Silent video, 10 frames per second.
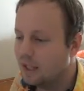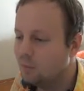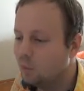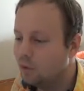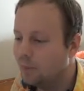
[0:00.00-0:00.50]

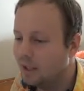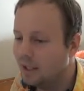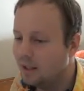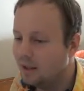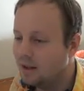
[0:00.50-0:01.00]
It would
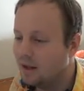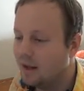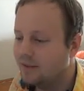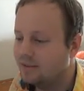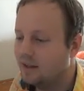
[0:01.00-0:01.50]
be
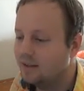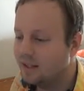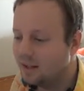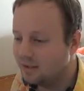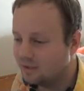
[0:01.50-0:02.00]

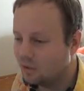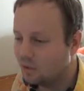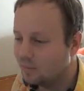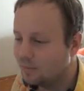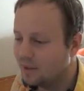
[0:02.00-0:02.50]
sanigisto.